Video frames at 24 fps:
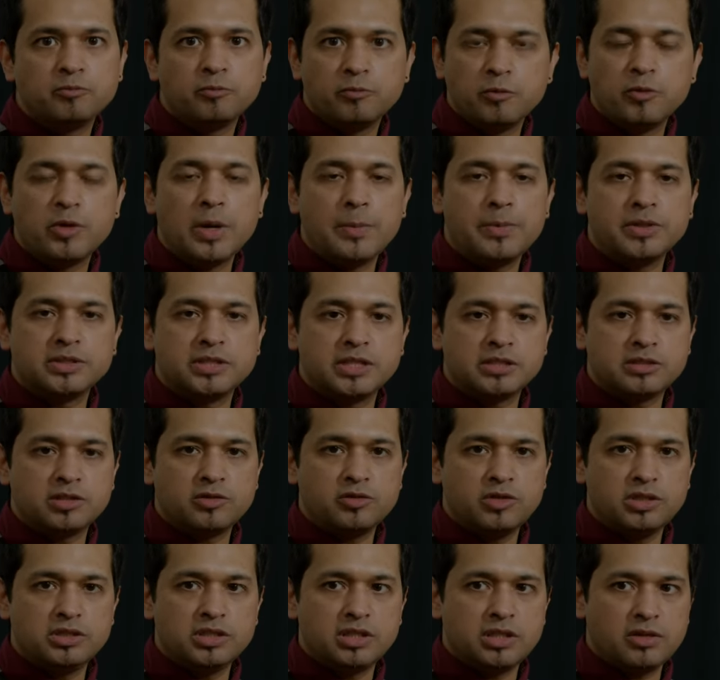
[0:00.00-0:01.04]
represents the
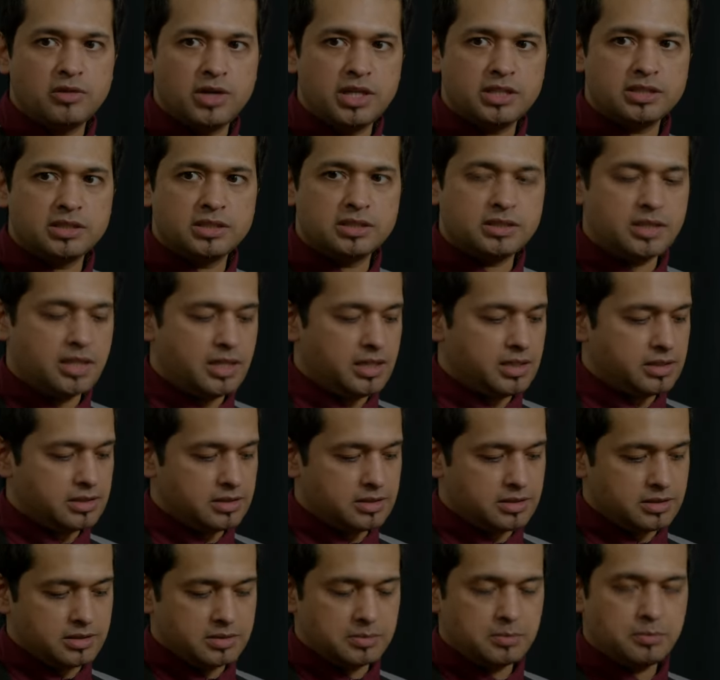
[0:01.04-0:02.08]
three generations that it's
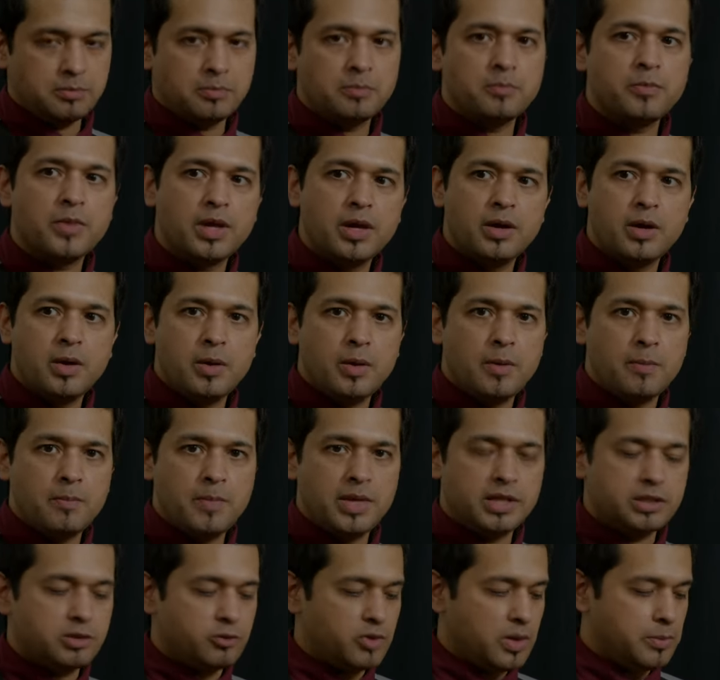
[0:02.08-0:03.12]
meant to